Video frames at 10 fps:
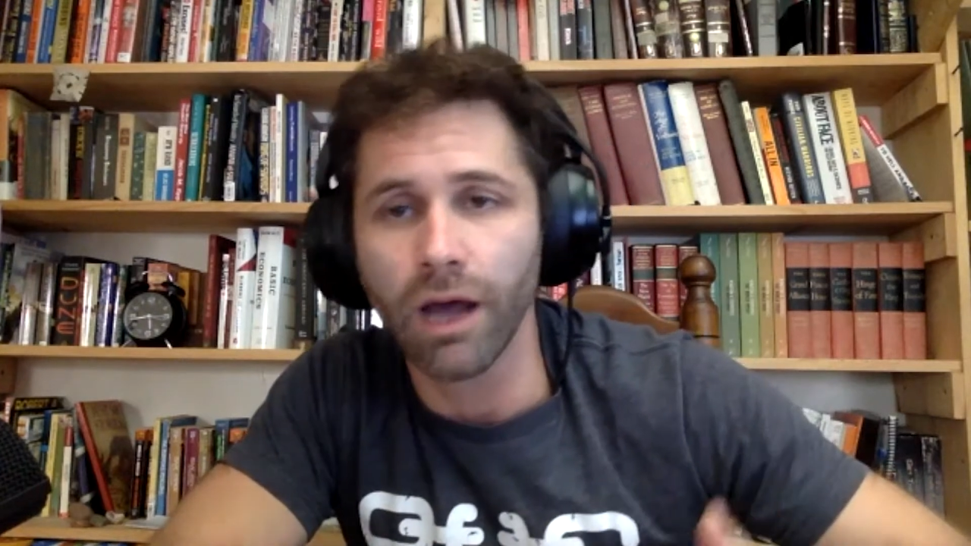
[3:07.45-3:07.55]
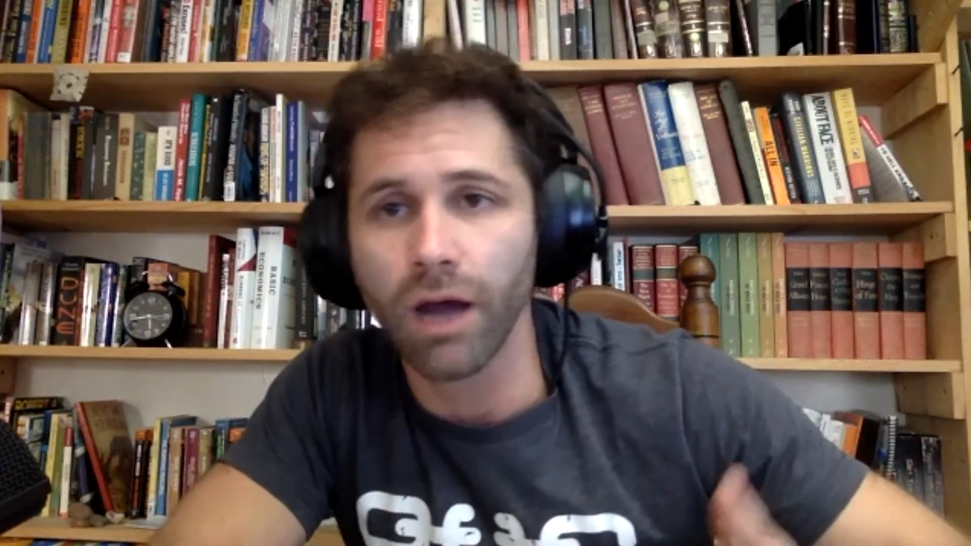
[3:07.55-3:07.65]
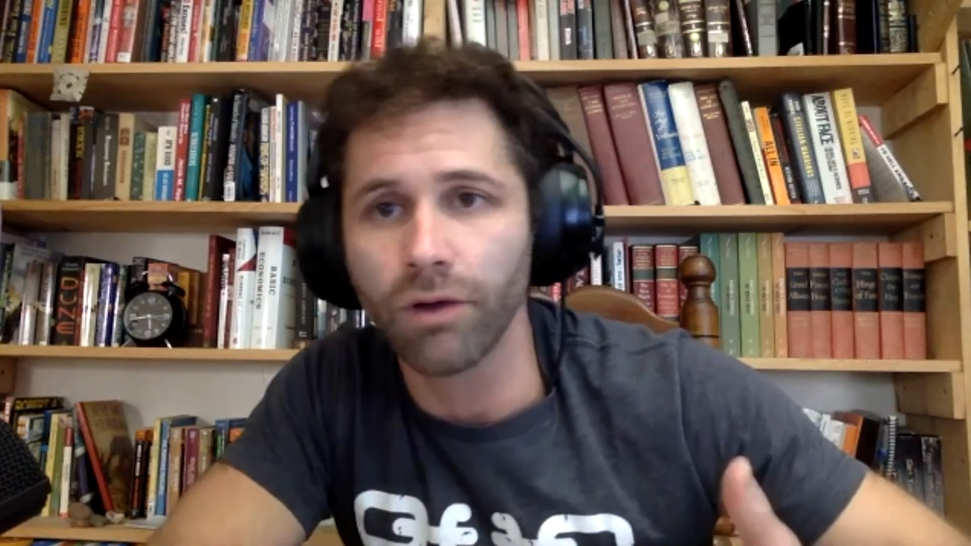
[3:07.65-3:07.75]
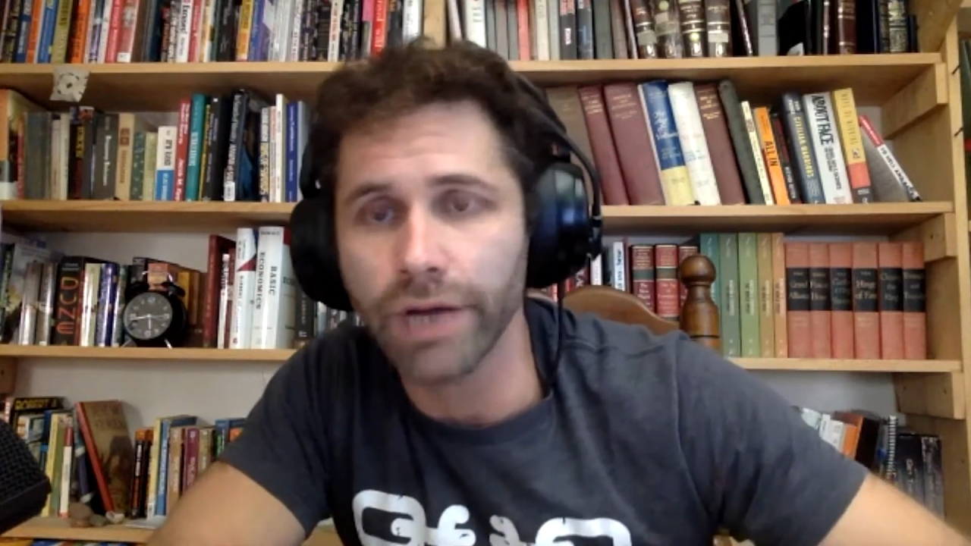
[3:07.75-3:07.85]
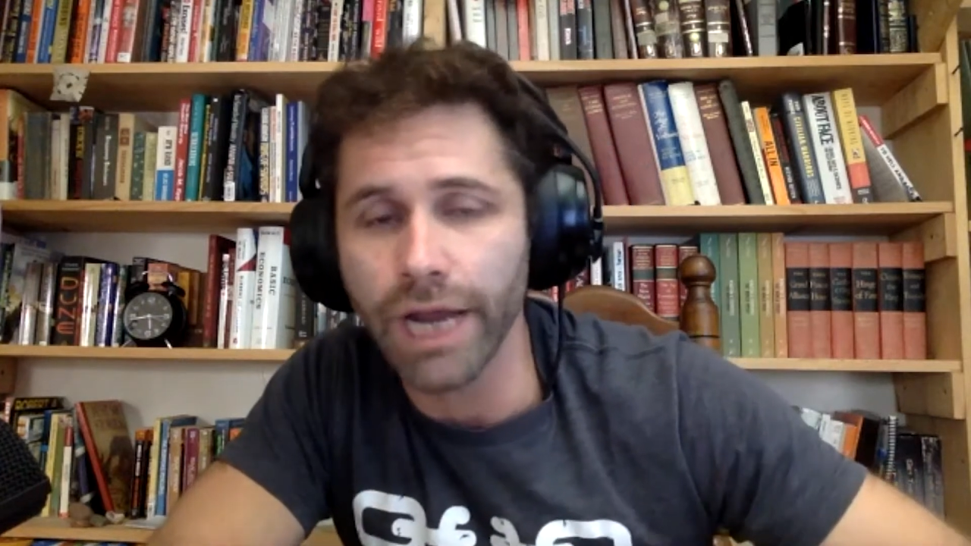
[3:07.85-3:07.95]

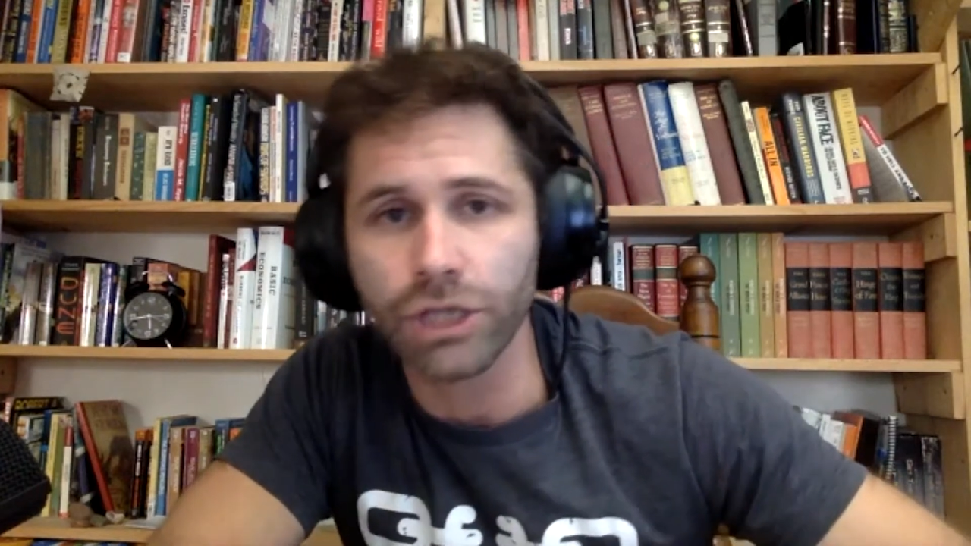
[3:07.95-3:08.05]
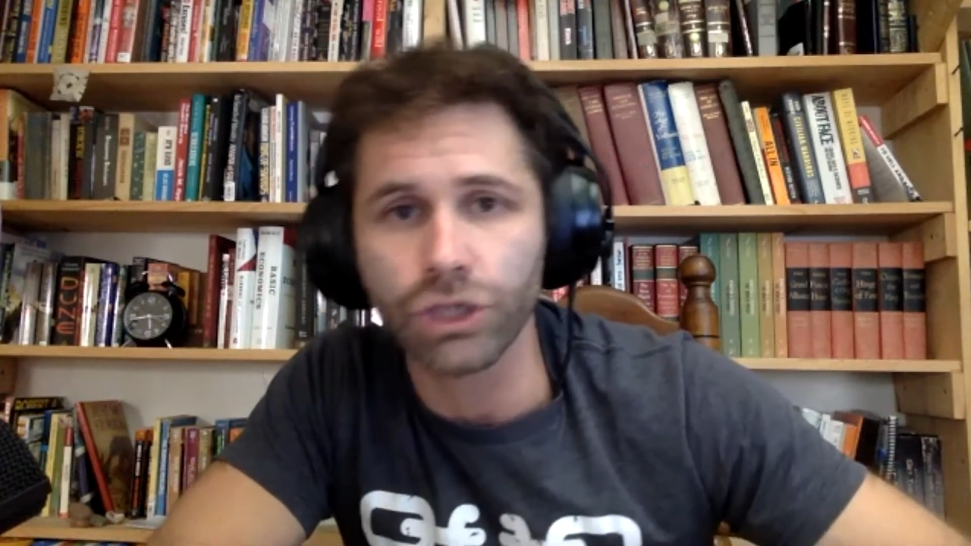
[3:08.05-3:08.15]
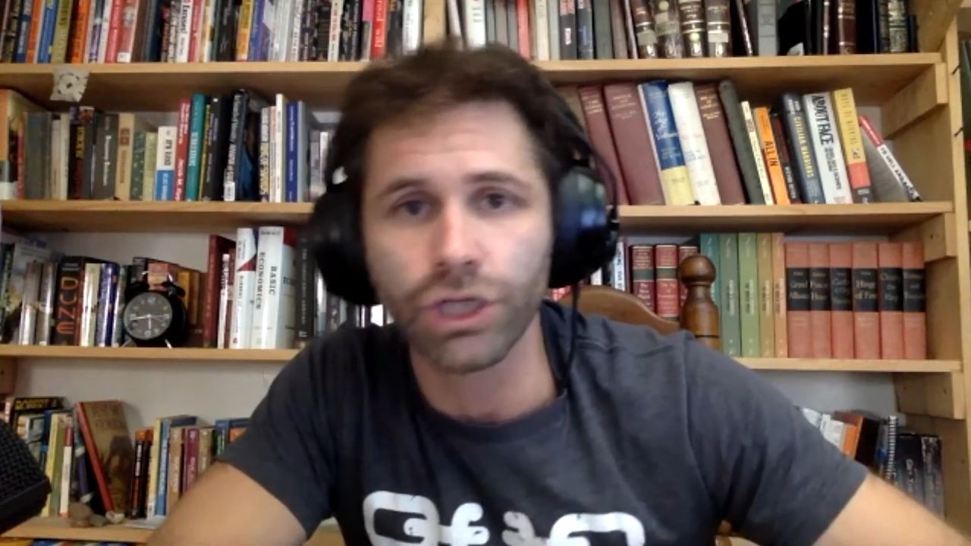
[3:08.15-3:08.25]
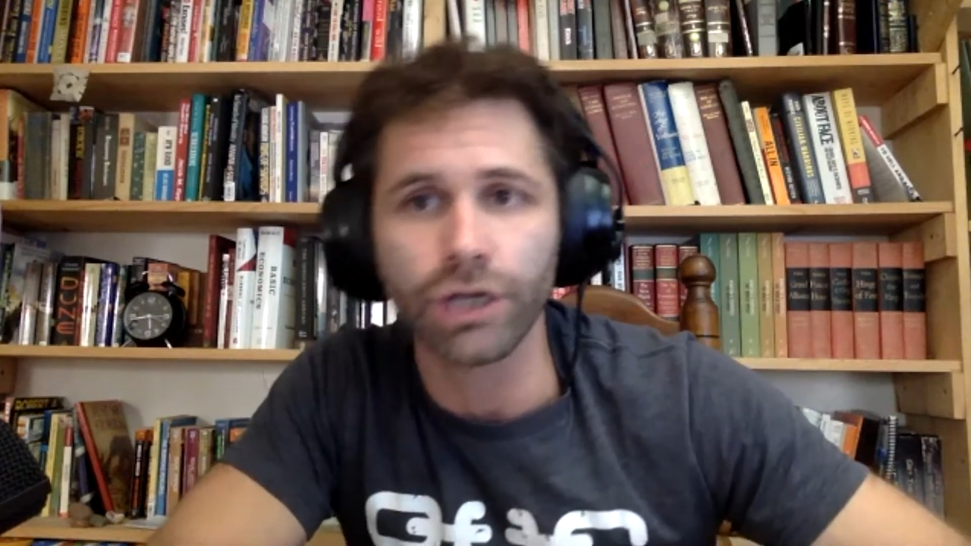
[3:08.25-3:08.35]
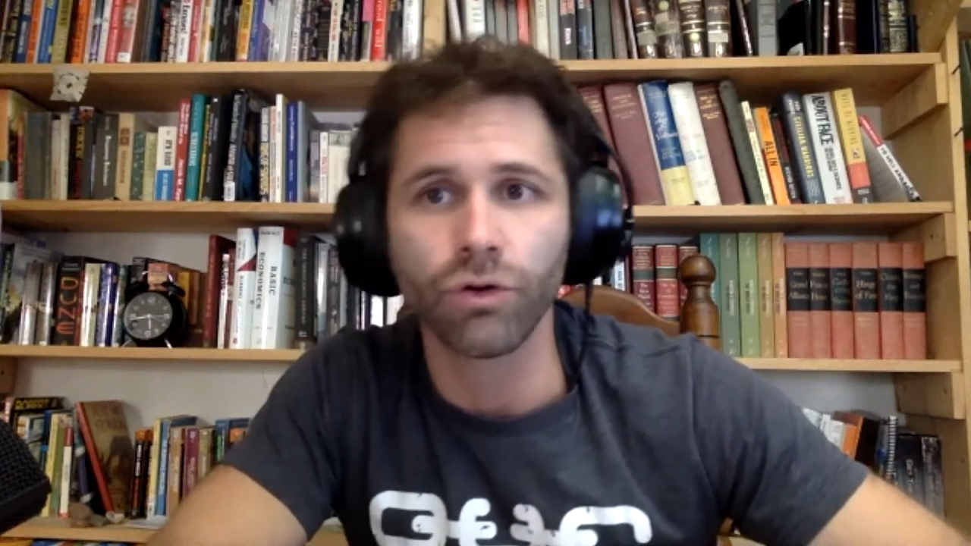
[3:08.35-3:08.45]

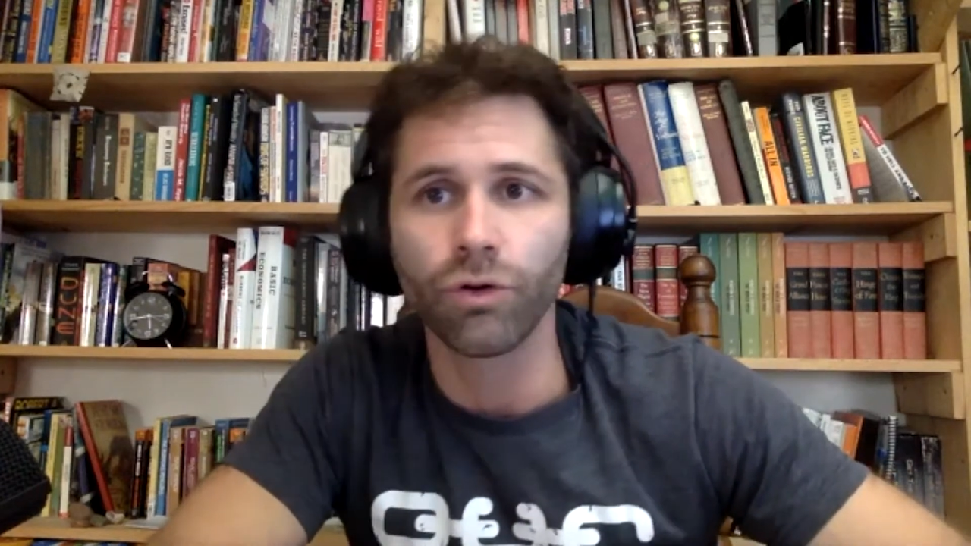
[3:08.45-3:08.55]
congregation